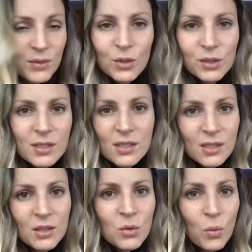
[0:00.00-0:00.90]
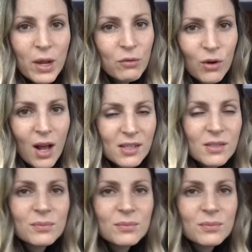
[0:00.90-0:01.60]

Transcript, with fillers: So this is that, the new way for us.